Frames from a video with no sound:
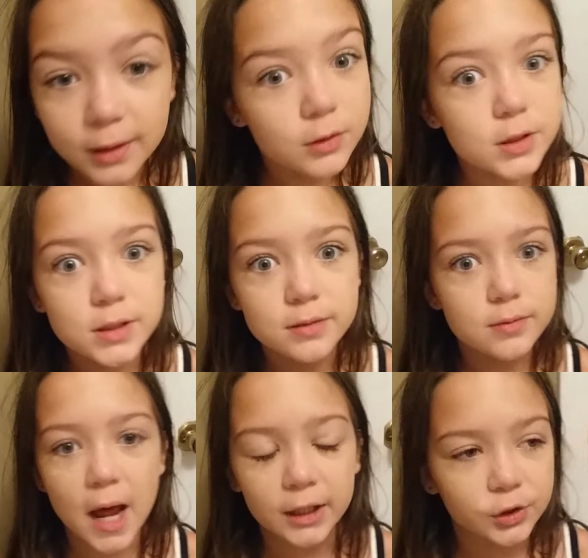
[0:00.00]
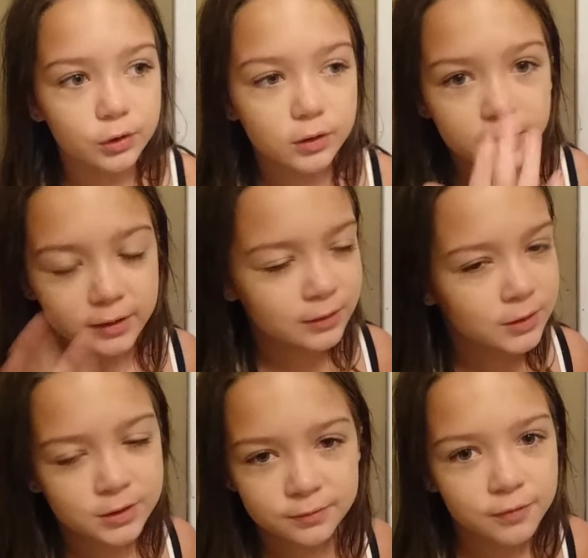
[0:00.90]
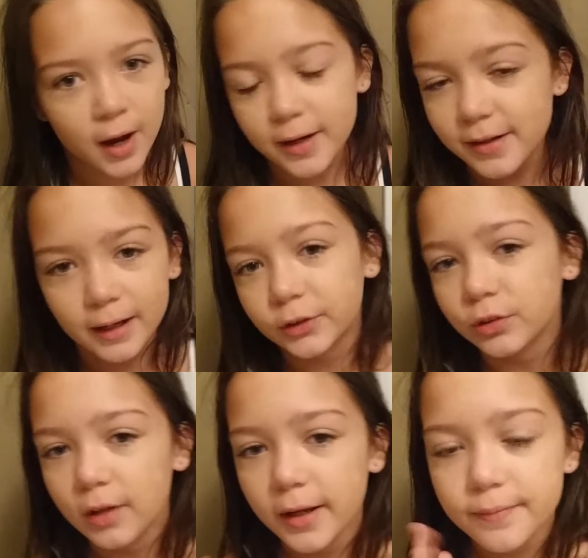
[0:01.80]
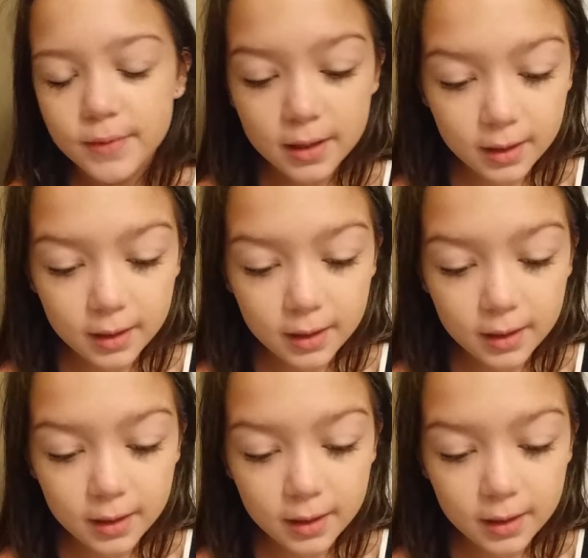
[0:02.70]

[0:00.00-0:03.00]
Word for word: but it looks natural. It looks fine in natural light.